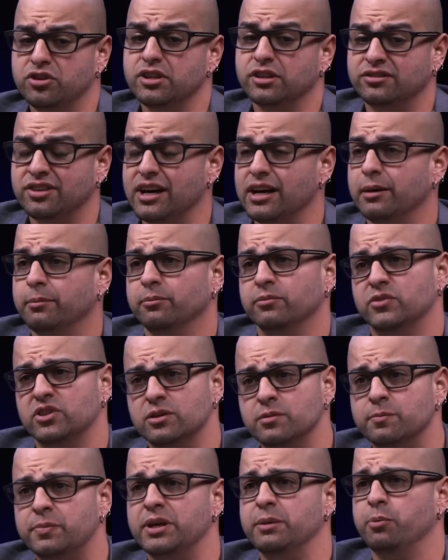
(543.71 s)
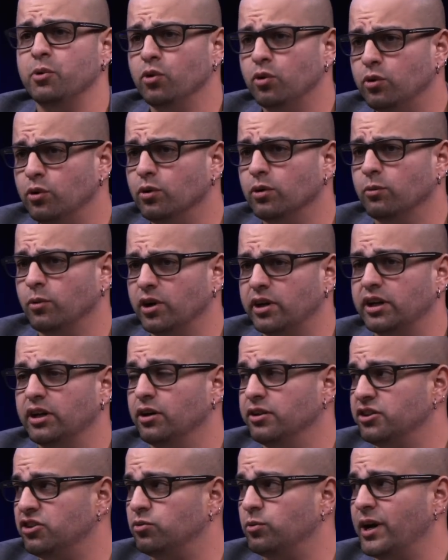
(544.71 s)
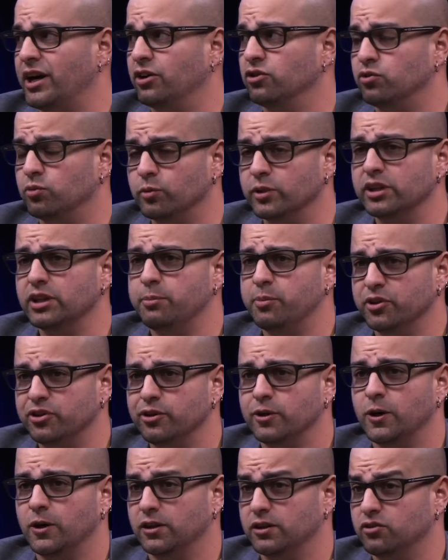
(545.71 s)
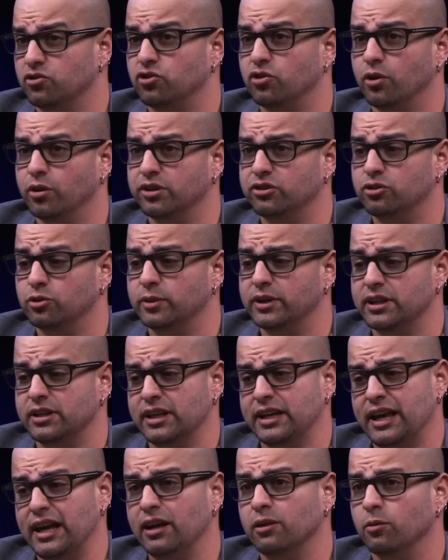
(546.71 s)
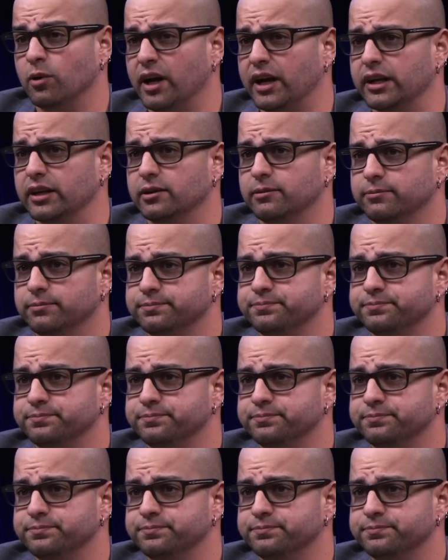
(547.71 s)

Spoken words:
of the time, people who are working on these records really put their heart and soul into it, and they get it right.